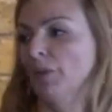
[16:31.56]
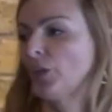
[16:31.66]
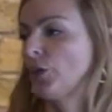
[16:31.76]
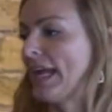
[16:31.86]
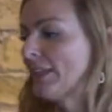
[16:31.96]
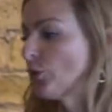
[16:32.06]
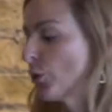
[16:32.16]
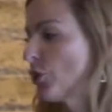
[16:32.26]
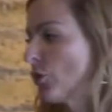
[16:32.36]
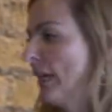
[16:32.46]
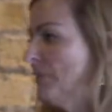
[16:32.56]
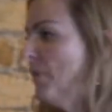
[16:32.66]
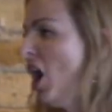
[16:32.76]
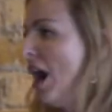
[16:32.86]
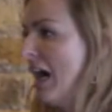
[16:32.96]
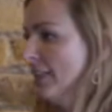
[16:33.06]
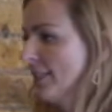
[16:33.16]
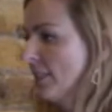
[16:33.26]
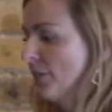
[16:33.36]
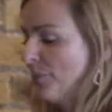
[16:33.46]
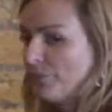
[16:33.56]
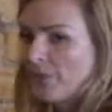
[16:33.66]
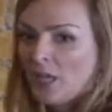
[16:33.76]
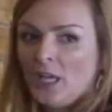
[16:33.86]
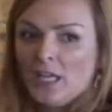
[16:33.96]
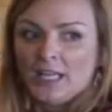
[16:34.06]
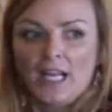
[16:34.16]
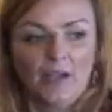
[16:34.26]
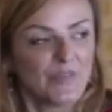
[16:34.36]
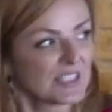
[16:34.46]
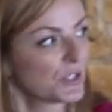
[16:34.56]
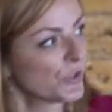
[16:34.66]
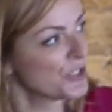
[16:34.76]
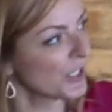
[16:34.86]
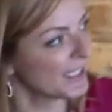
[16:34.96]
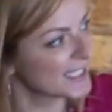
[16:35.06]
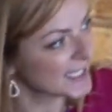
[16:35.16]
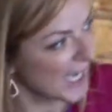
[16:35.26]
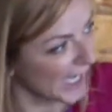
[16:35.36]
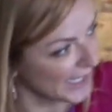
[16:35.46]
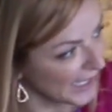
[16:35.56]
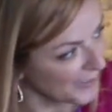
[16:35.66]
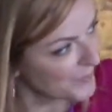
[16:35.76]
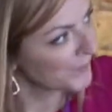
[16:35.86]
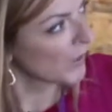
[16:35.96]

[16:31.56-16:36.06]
Create or join pods. That screenshot is tiny.